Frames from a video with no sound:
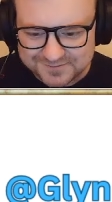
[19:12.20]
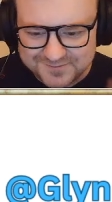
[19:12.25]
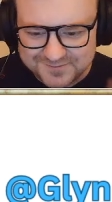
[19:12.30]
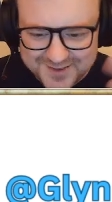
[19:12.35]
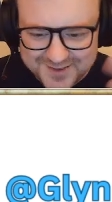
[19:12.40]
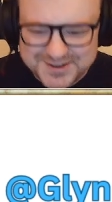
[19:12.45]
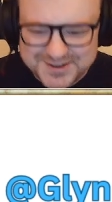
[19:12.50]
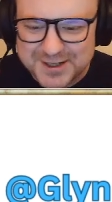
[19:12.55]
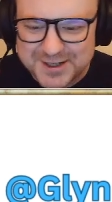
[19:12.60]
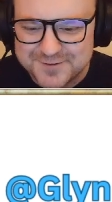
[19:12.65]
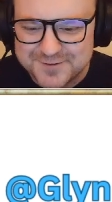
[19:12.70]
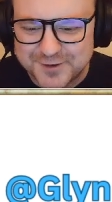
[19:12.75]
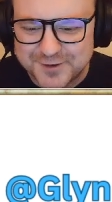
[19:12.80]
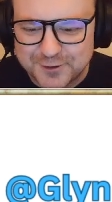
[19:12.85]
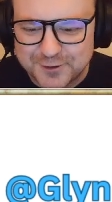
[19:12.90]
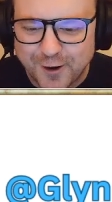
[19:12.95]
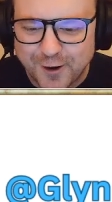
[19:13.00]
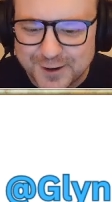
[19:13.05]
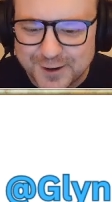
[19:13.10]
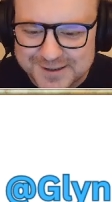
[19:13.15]

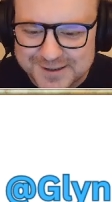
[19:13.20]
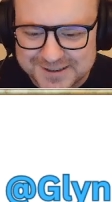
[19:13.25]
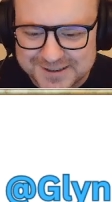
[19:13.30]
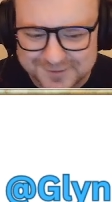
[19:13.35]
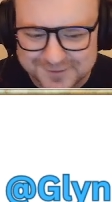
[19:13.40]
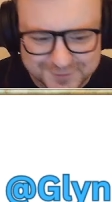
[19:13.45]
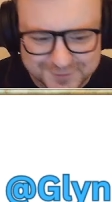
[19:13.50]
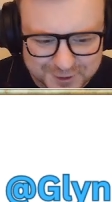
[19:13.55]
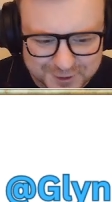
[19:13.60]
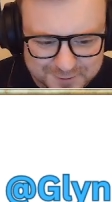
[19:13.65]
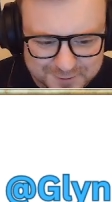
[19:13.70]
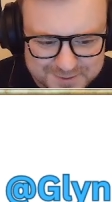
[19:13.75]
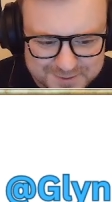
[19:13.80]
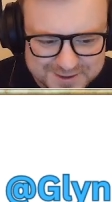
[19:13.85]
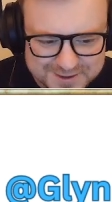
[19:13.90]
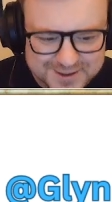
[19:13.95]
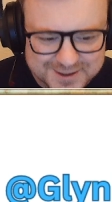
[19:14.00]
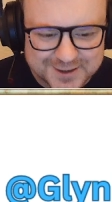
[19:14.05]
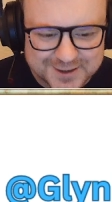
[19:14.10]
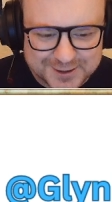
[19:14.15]
variety of verbs,
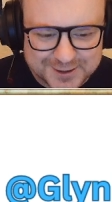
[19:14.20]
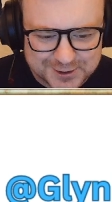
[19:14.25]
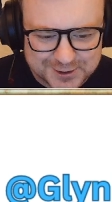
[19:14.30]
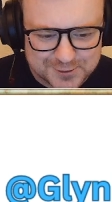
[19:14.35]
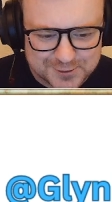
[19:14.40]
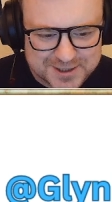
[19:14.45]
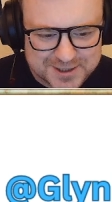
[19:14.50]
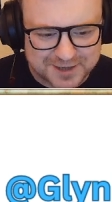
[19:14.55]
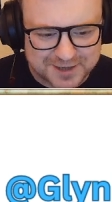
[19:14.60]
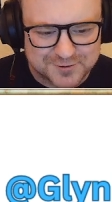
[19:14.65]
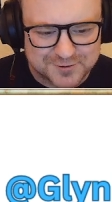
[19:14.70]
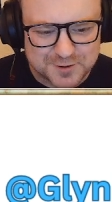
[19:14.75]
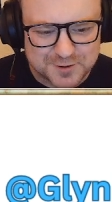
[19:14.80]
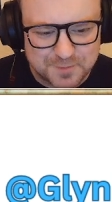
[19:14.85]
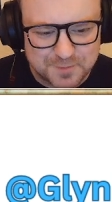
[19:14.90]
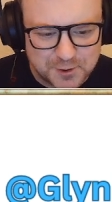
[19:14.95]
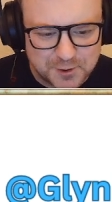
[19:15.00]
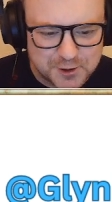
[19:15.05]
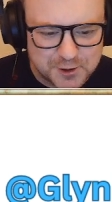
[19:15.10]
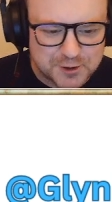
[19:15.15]
instead of just
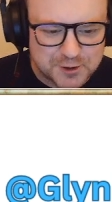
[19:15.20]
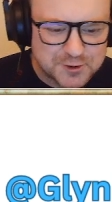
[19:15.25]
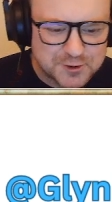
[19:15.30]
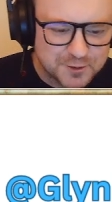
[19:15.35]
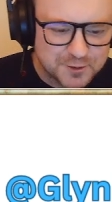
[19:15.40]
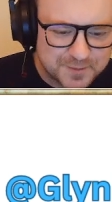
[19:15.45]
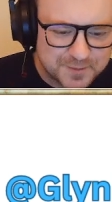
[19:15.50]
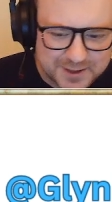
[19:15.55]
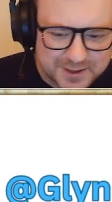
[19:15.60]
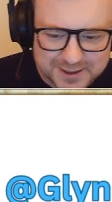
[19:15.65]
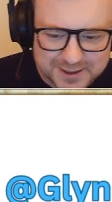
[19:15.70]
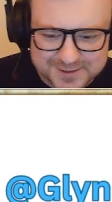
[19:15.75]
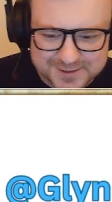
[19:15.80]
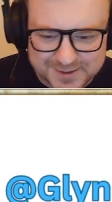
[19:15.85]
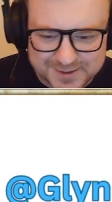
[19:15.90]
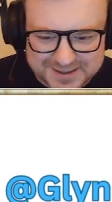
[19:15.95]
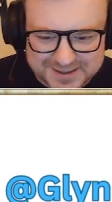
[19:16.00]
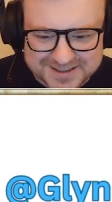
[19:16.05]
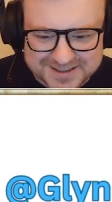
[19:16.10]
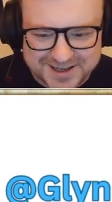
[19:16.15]
put or placed, but
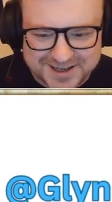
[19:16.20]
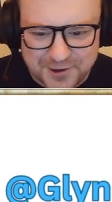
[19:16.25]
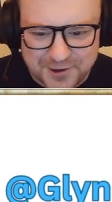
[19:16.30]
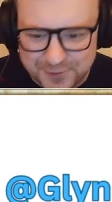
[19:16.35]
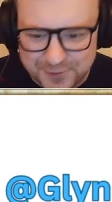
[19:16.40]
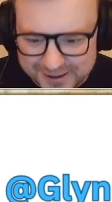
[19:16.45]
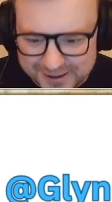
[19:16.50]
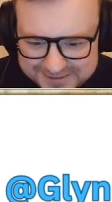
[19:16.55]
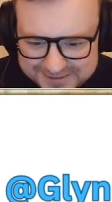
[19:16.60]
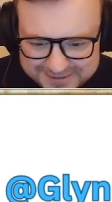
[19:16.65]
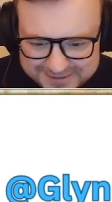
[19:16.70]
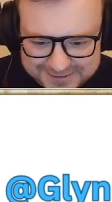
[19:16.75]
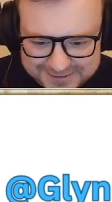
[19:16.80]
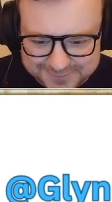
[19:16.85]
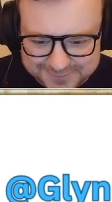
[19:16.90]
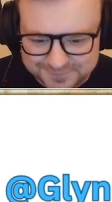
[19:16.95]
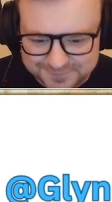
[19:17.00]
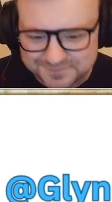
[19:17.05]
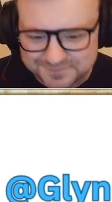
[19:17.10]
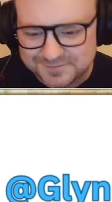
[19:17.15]
is directed.
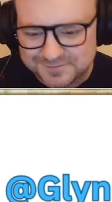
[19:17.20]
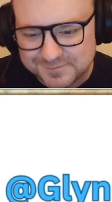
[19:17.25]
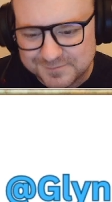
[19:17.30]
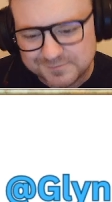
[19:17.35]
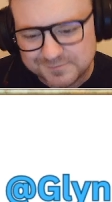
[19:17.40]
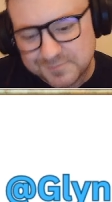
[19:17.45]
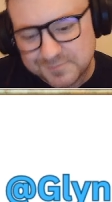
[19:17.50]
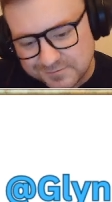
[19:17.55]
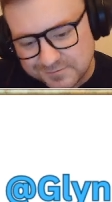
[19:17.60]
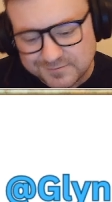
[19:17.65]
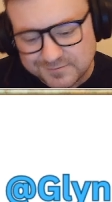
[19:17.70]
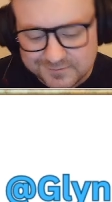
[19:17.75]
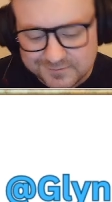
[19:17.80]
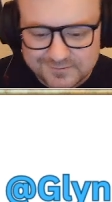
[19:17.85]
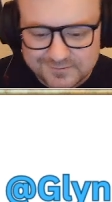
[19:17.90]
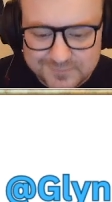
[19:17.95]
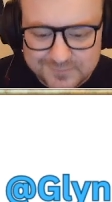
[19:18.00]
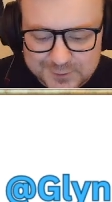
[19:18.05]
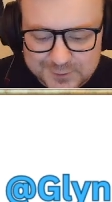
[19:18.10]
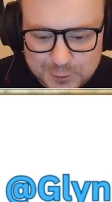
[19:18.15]

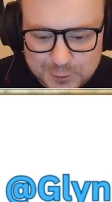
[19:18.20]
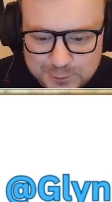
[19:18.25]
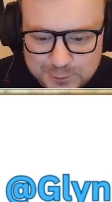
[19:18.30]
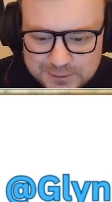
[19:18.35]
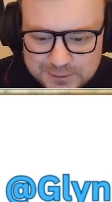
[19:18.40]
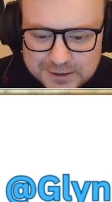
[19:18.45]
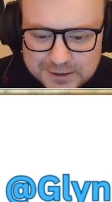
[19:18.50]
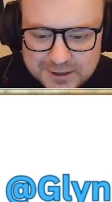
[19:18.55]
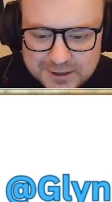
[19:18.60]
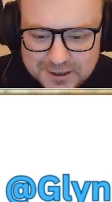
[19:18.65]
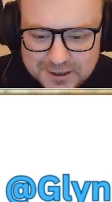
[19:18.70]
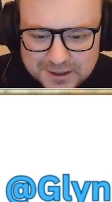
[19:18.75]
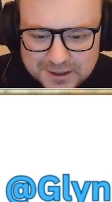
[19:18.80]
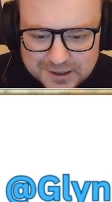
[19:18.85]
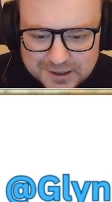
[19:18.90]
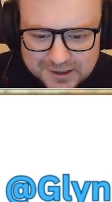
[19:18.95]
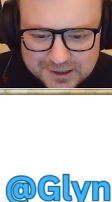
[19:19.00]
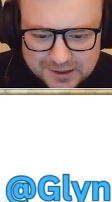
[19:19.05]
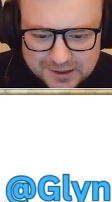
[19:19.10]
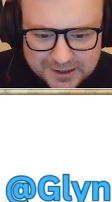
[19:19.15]
Cool.
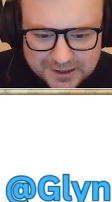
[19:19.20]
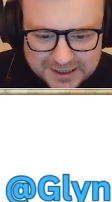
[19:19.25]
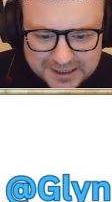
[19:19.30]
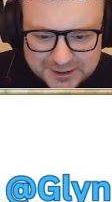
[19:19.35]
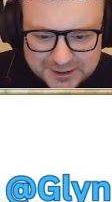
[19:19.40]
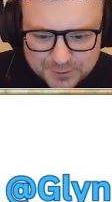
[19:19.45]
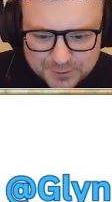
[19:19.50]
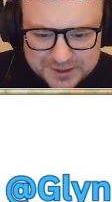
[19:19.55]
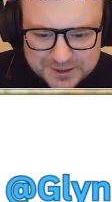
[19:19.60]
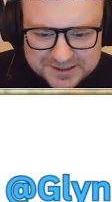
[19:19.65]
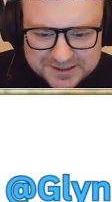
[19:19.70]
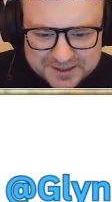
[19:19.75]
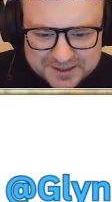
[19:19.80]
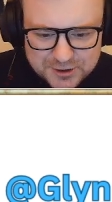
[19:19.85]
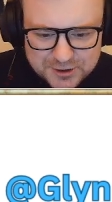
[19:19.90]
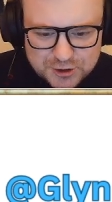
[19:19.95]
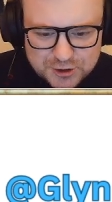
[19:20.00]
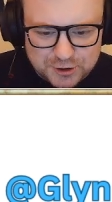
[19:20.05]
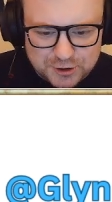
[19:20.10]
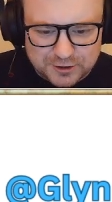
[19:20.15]
Into an
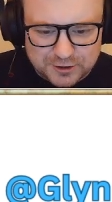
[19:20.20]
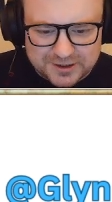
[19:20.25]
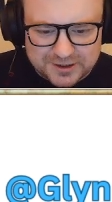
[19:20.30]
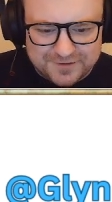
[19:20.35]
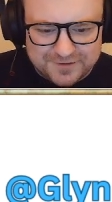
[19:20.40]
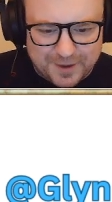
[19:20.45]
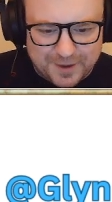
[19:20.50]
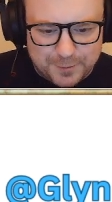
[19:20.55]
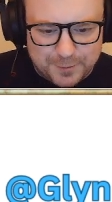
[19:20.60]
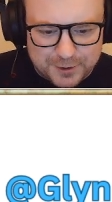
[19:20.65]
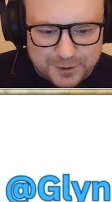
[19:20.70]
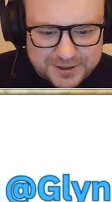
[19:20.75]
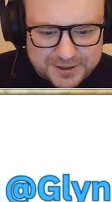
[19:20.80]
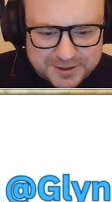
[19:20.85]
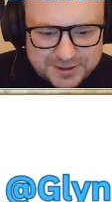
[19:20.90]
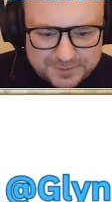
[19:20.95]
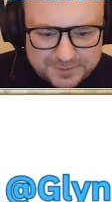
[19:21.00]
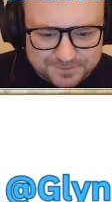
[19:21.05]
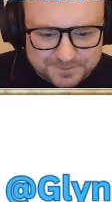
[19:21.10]
industrial evaporator,